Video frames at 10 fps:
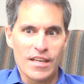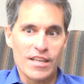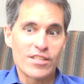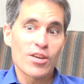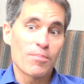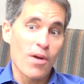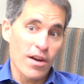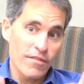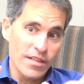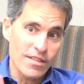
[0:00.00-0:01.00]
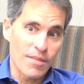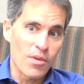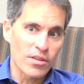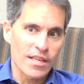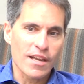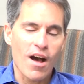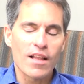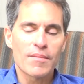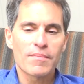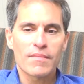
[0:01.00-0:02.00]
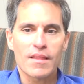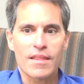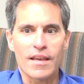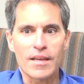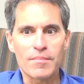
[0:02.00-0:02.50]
and so part of it's the multi-column thing,